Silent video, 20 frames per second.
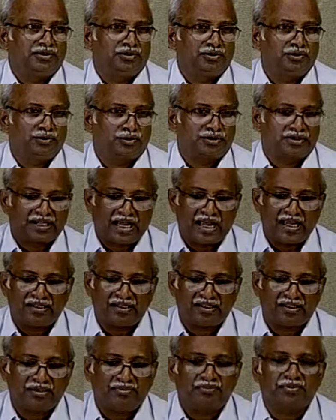to stand
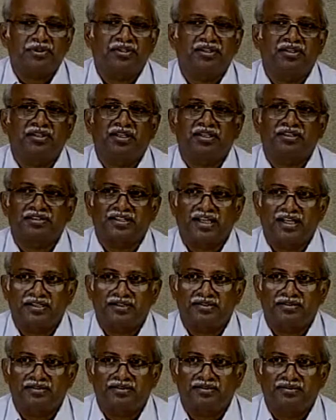at a particular
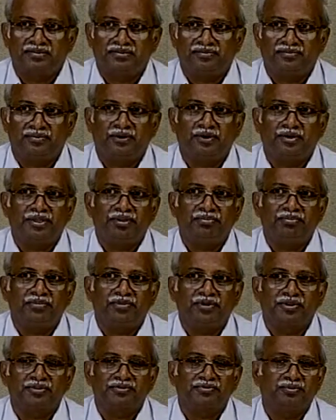site for a
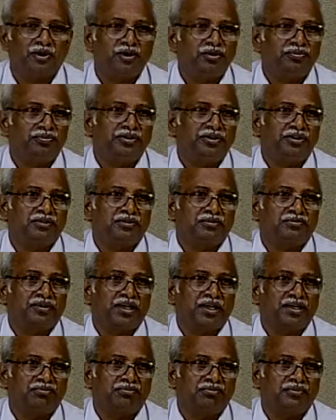small period of
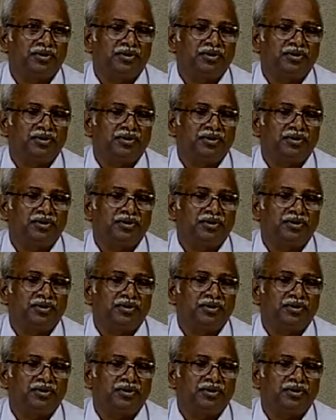time